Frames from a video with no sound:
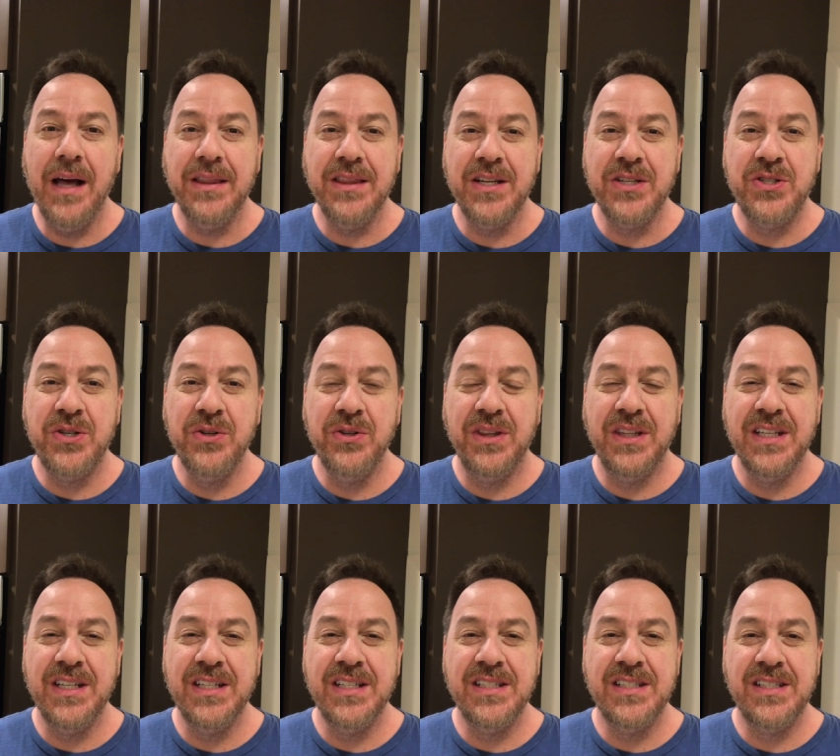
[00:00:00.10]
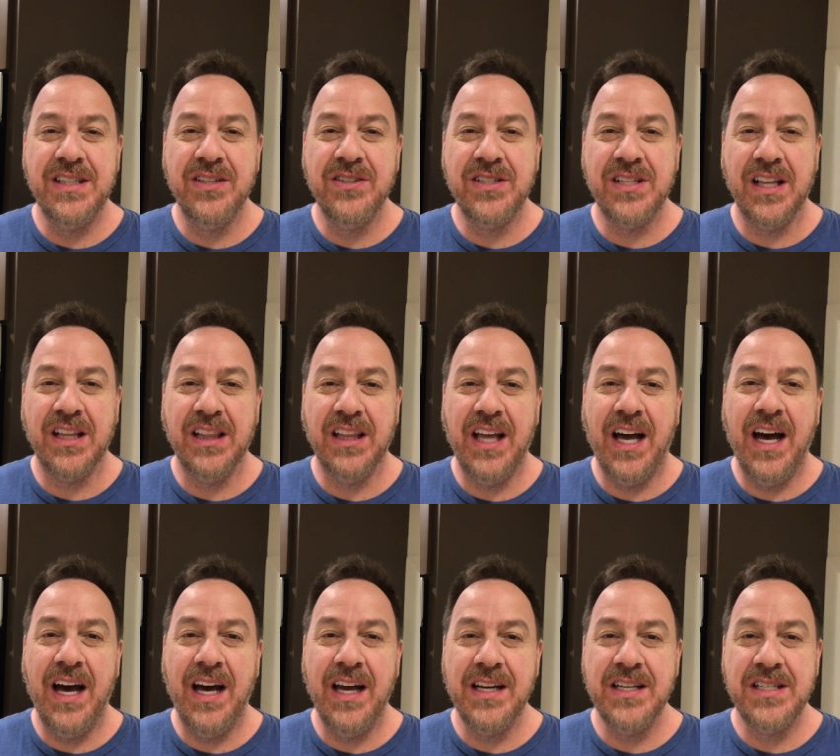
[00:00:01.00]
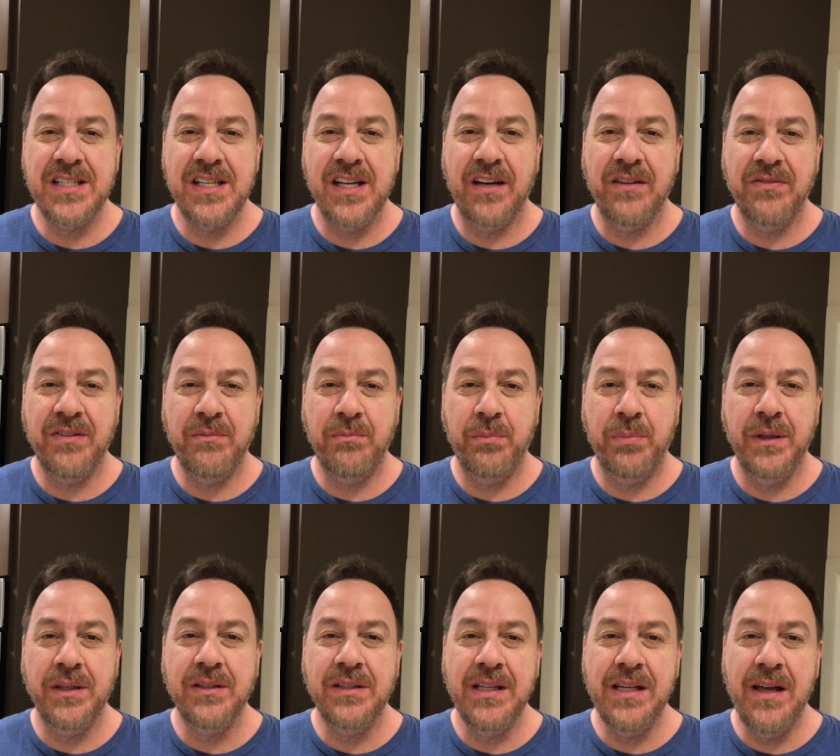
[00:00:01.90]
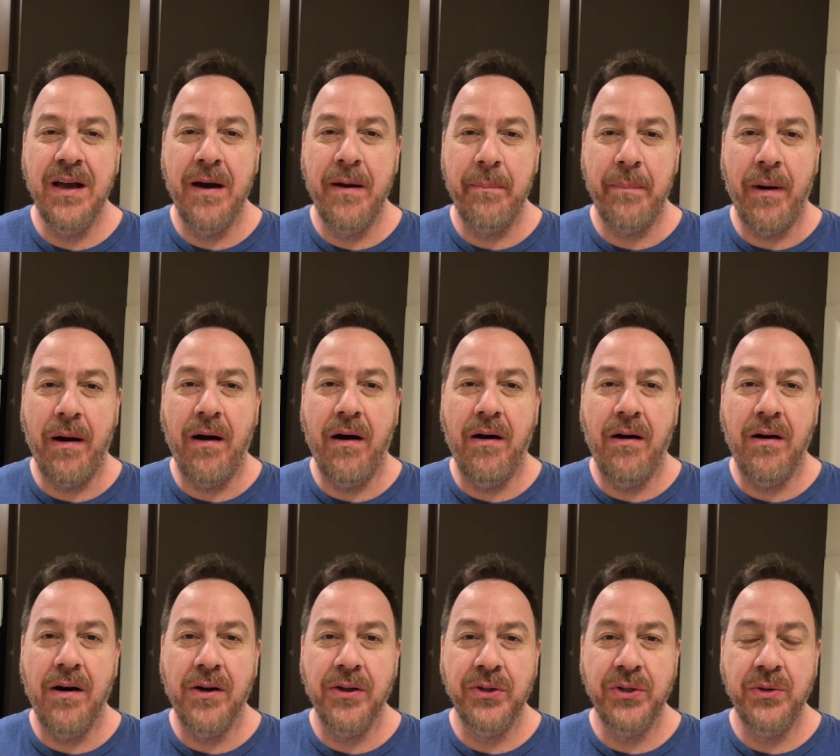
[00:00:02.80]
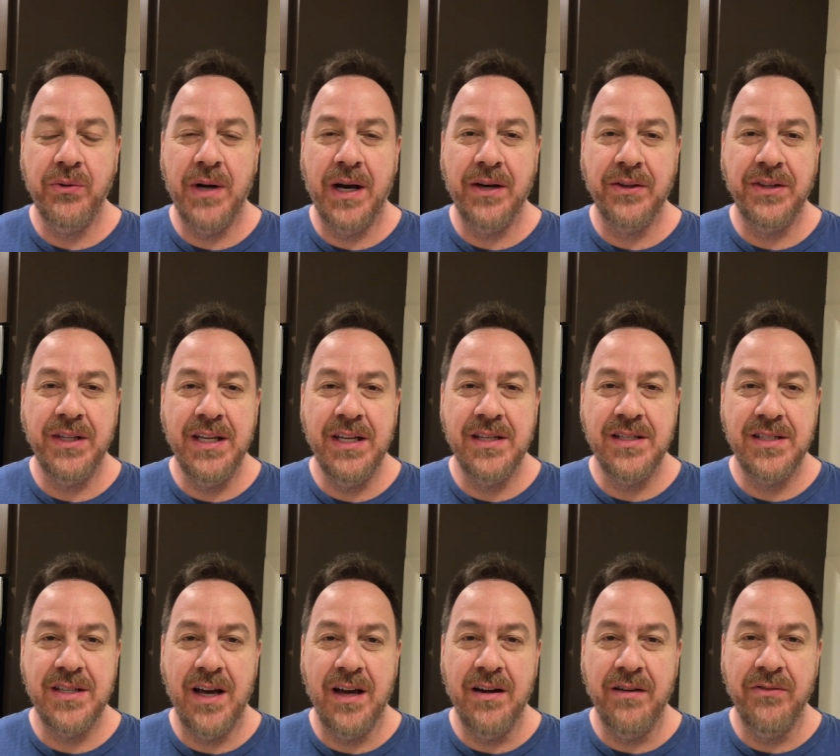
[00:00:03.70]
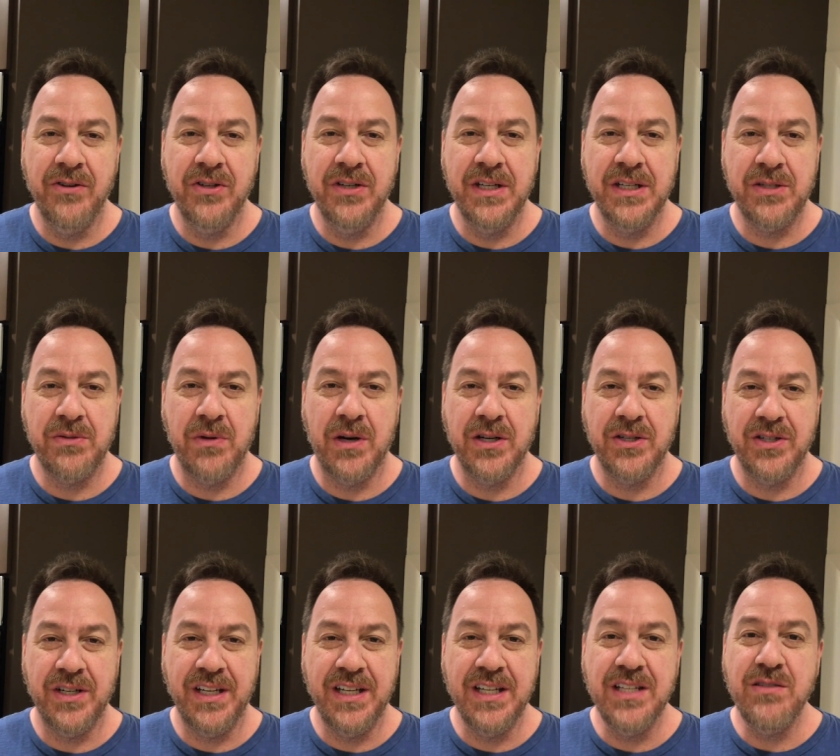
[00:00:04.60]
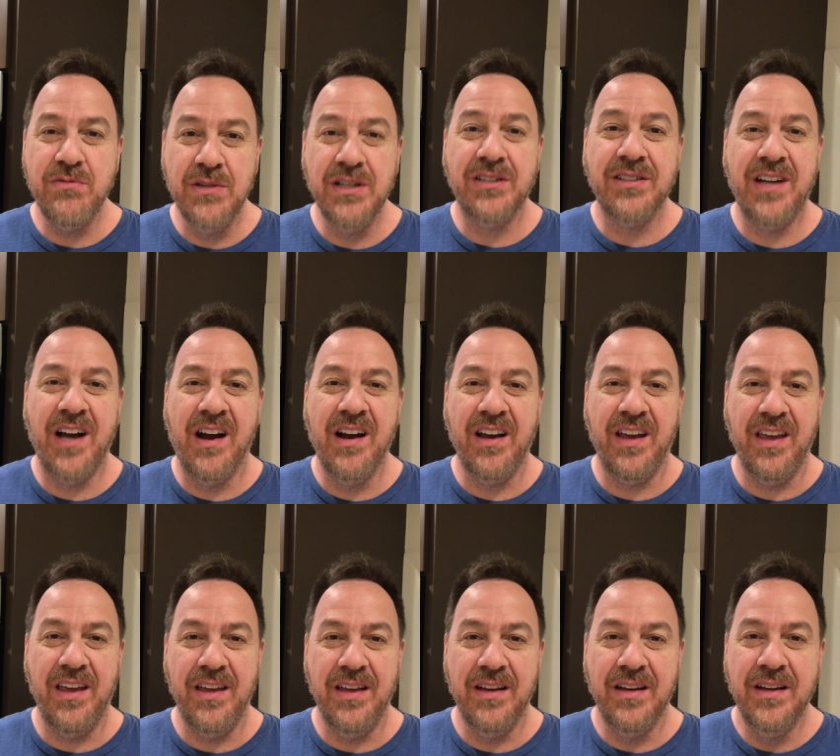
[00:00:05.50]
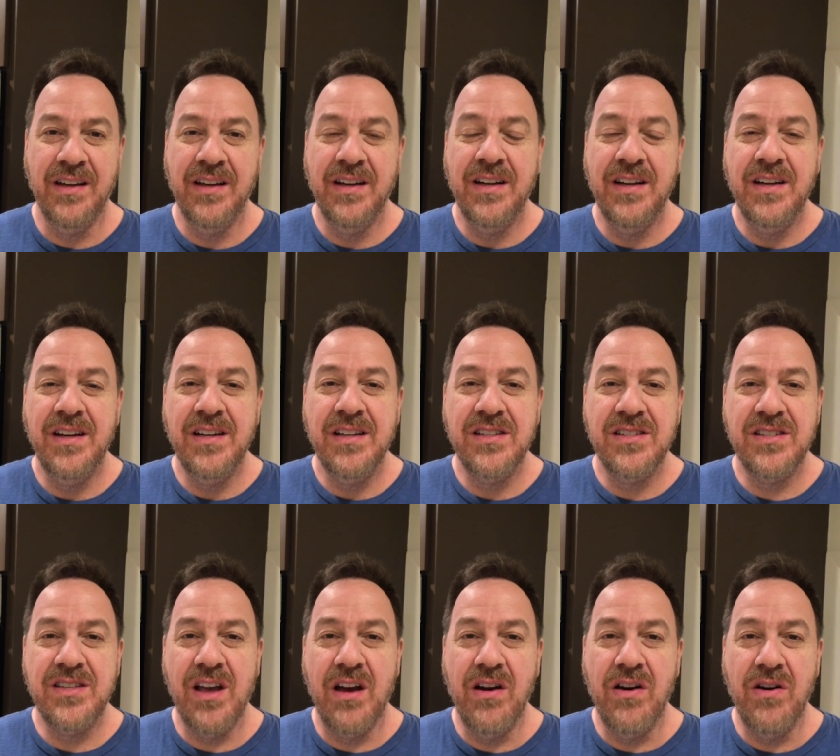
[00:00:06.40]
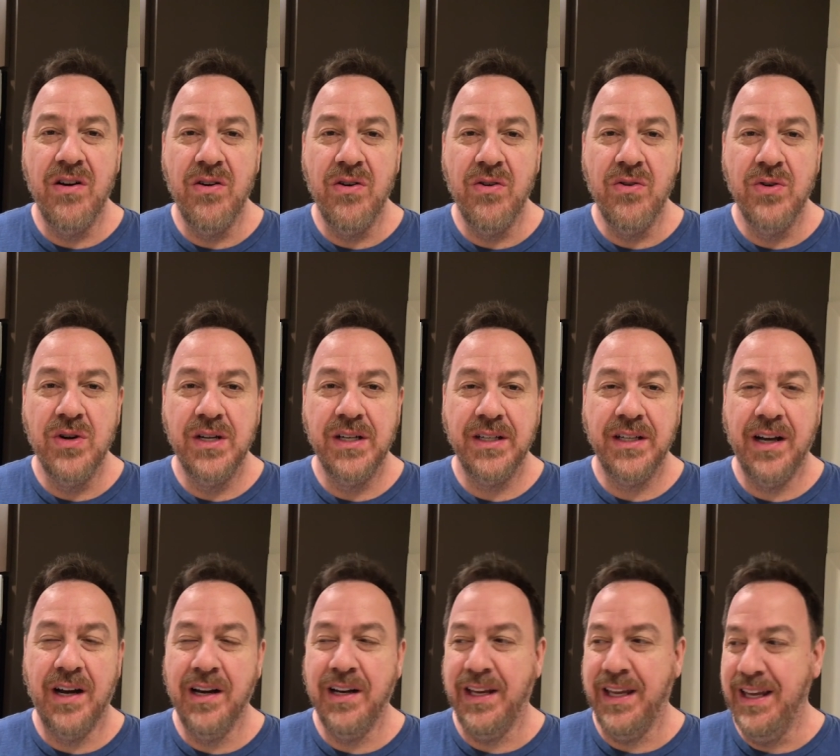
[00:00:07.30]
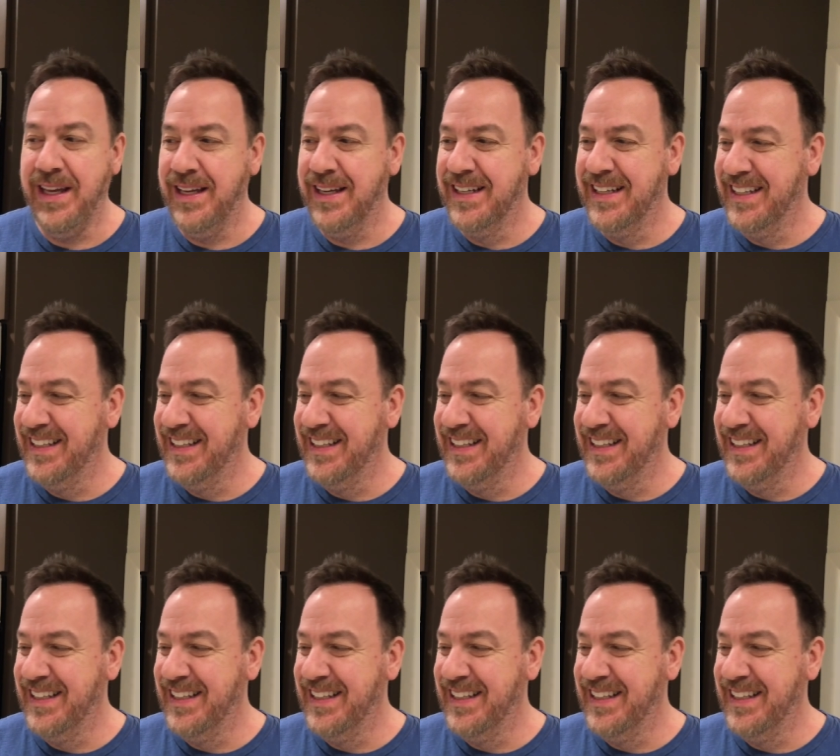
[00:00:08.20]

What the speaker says: But the truth is, there's a lot of stuff building up all throughout the inside of your dishwasher. It gets real gunky. So, gunky.